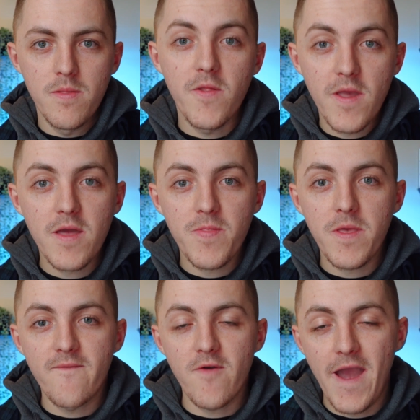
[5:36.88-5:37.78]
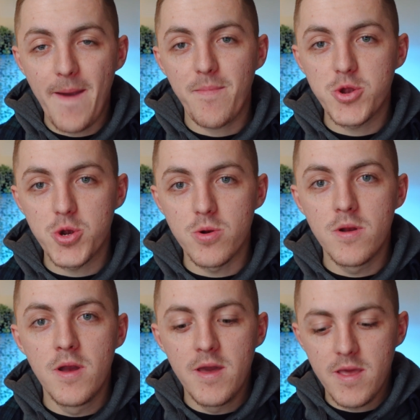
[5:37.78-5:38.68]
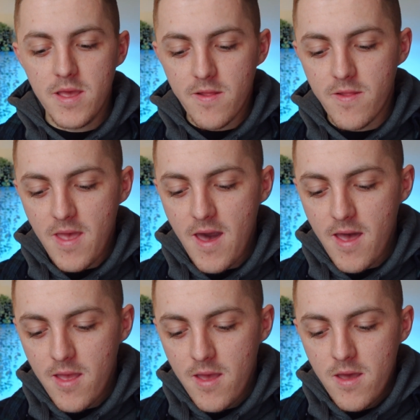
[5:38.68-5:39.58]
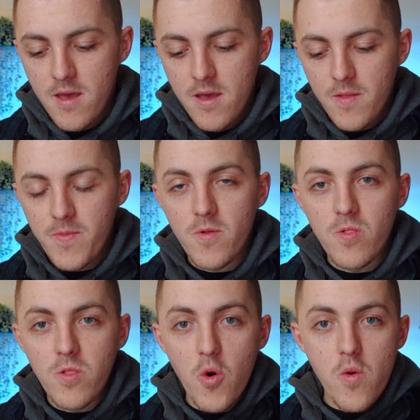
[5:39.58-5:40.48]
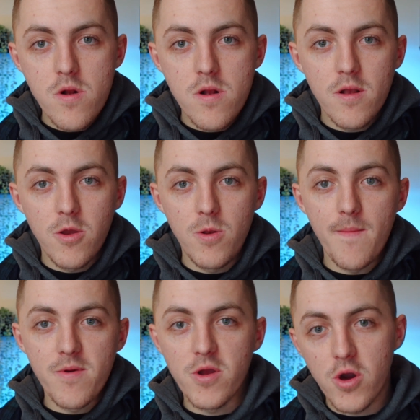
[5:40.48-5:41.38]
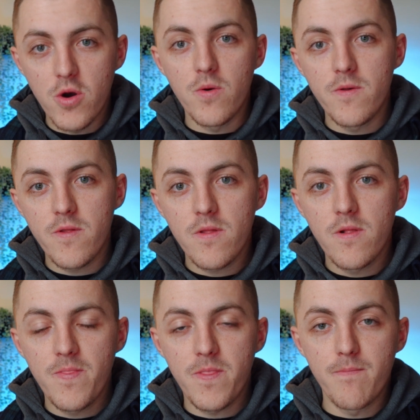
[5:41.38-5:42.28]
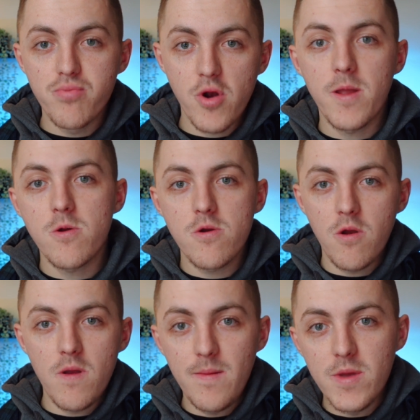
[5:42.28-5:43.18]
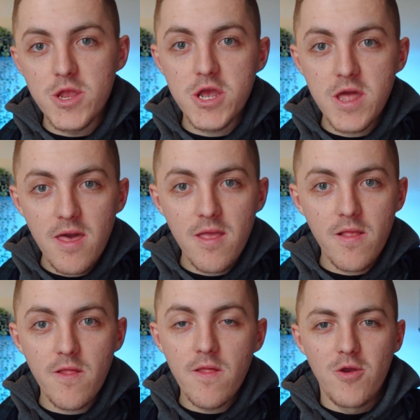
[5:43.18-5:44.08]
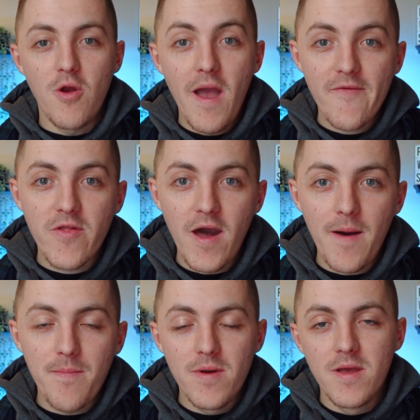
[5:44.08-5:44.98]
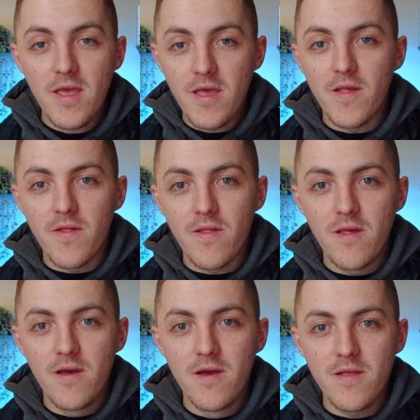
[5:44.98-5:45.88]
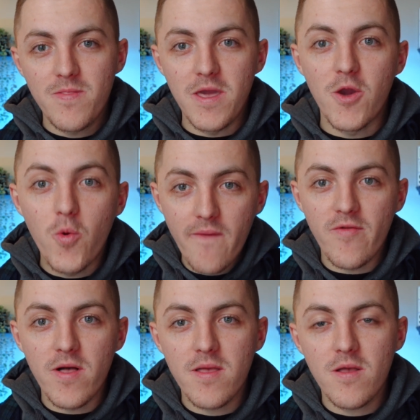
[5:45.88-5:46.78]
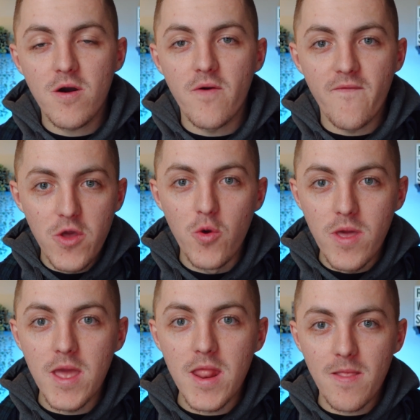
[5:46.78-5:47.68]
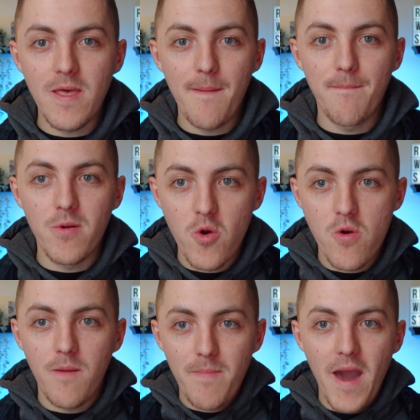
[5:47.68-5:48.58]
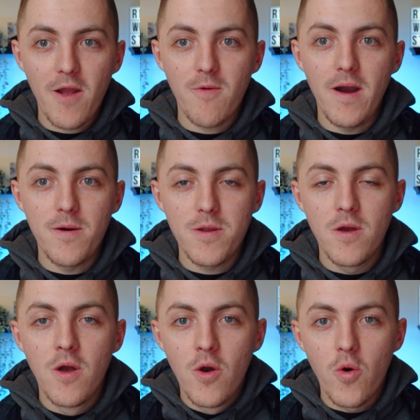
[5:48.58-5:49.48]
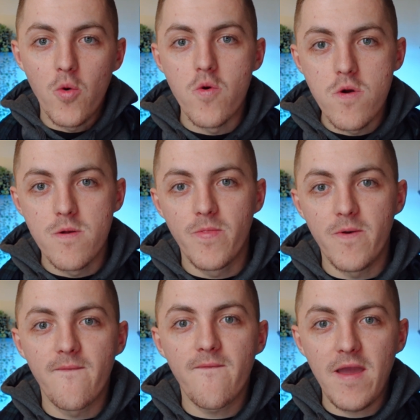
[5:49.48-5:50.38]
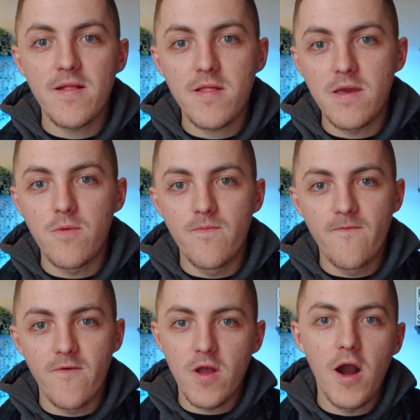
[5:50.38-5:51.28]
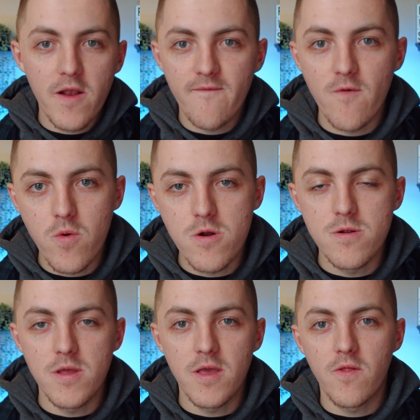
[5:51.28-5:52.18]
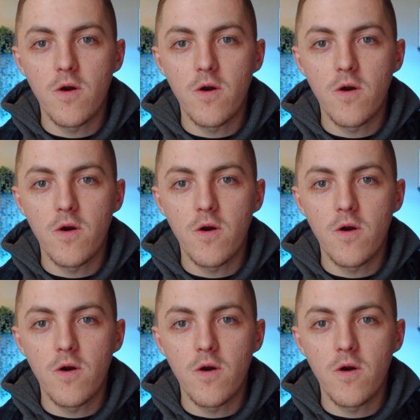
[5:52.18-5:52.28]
The second thing for aperture is that the lower your number goes, the brighter your image gets. Your f-stop is the equivalent of you getting that blurry background, or the fancy photographer word is